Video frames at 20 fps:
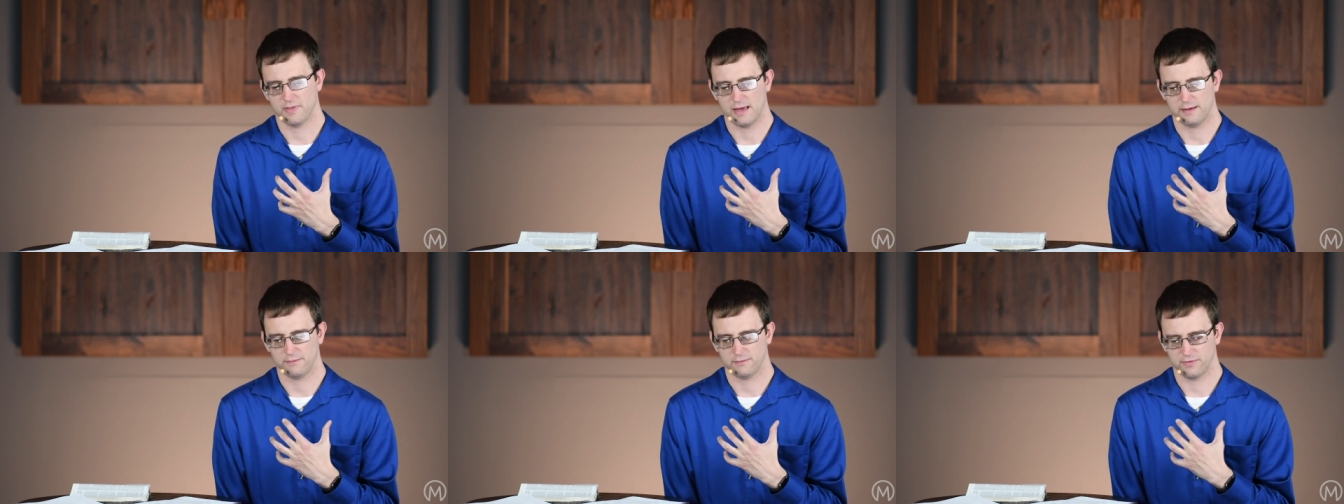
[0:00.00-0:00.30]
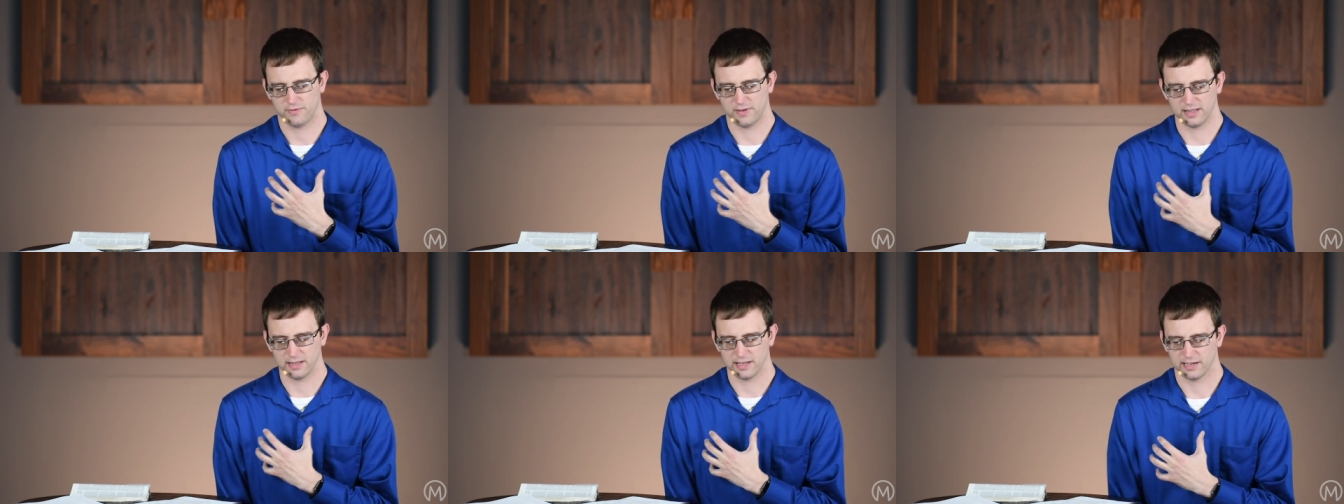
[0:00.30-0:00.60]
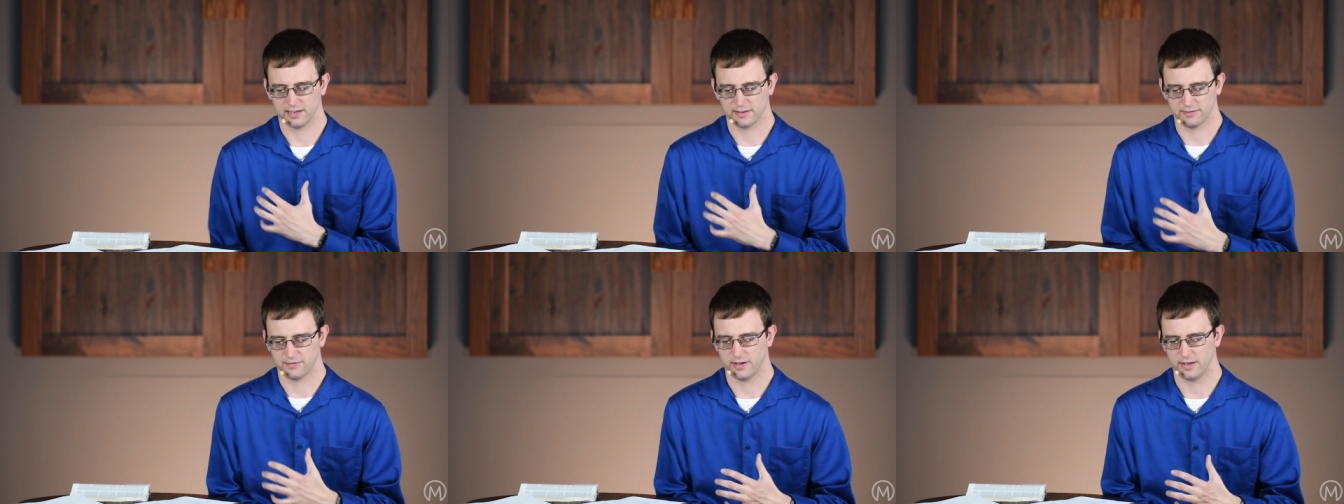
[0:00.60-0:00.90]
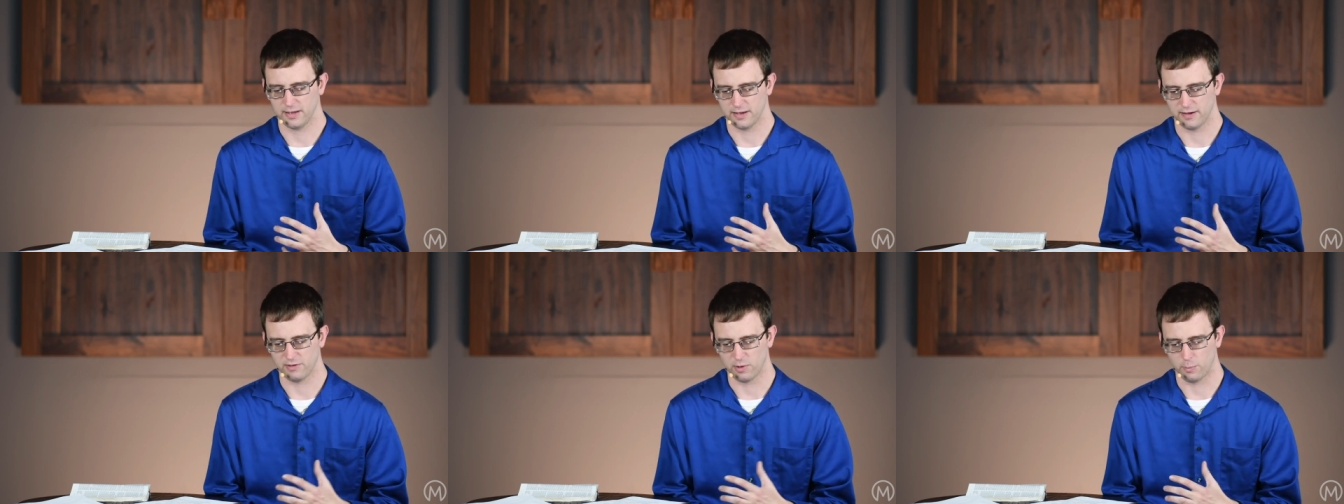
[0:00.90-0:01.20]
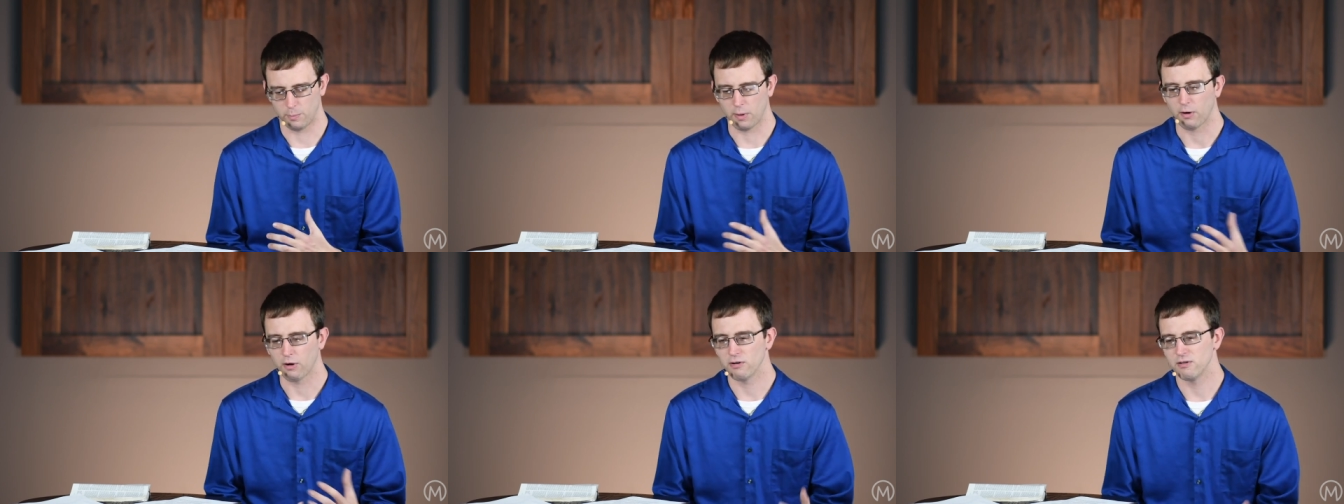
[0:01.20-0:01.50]
that feeling of, of
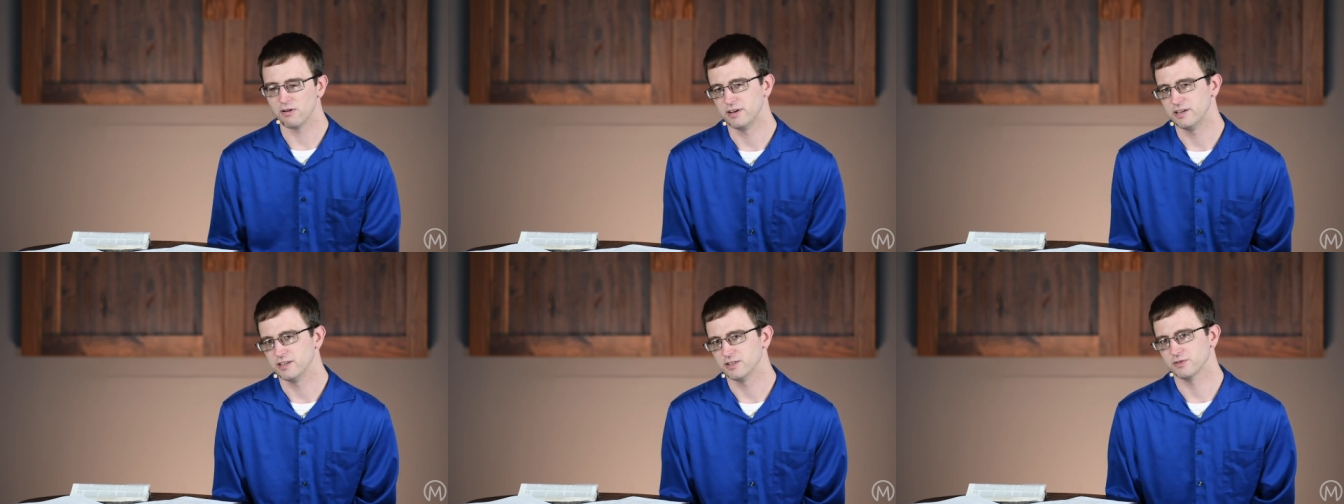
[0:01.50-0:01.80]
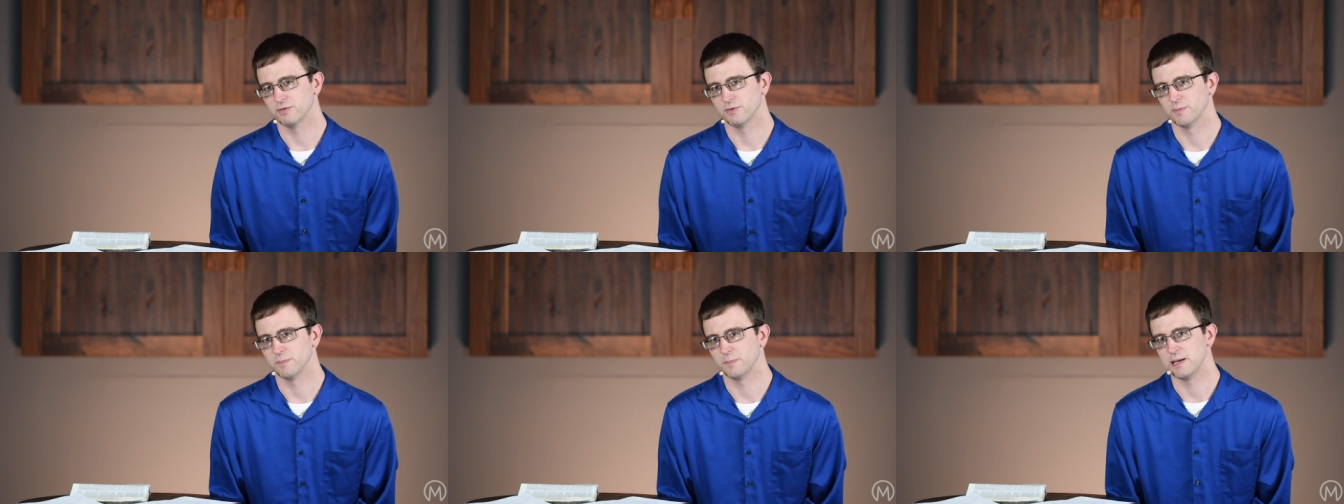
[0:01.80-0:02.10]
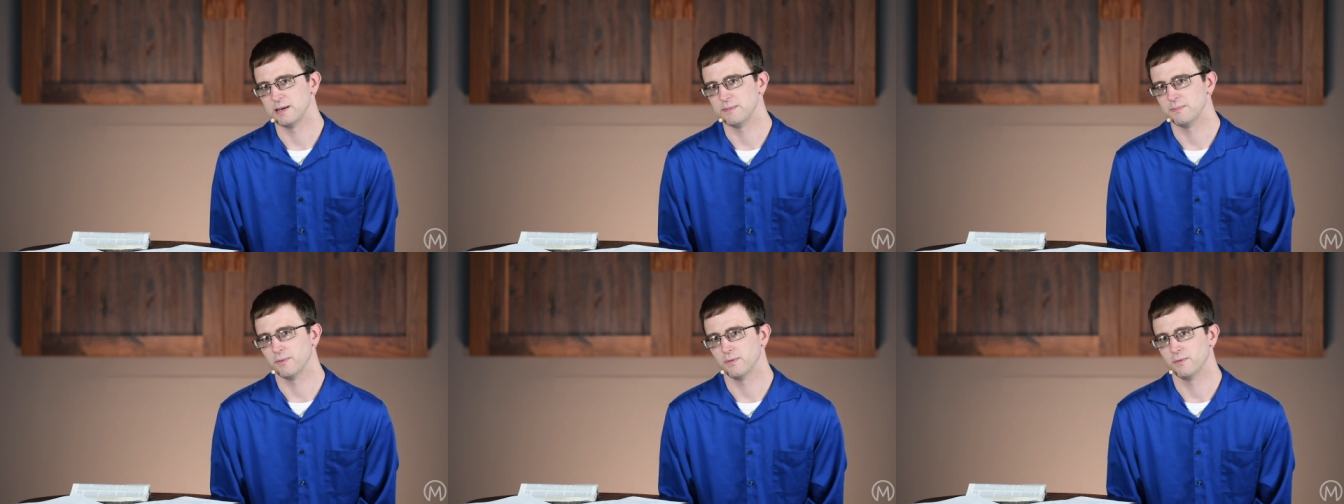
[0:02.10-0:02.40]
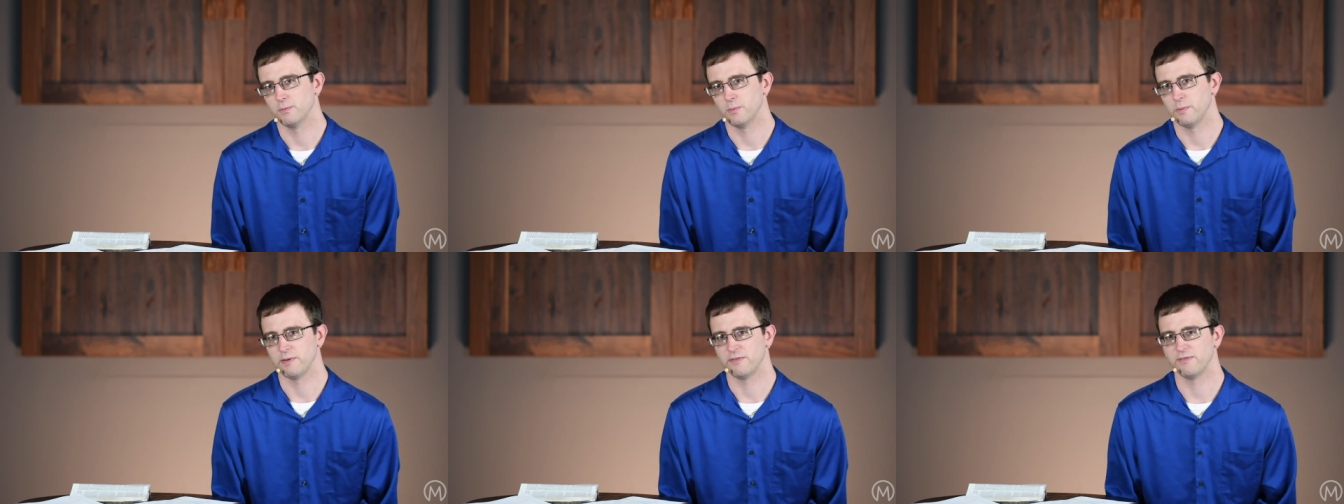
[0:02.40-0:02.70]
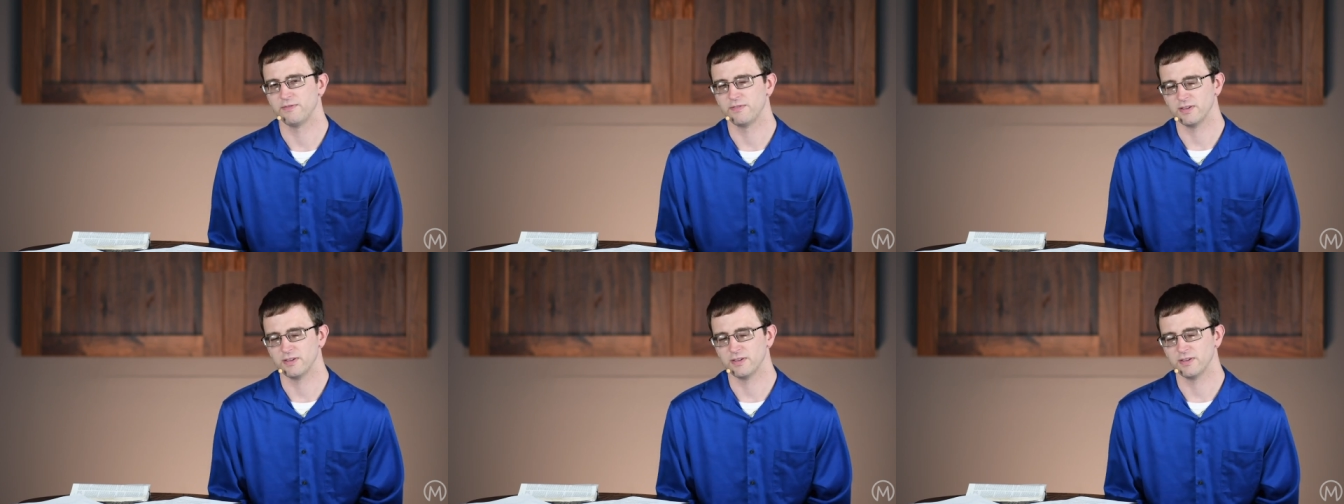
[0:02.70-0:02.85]
apartness from people, when we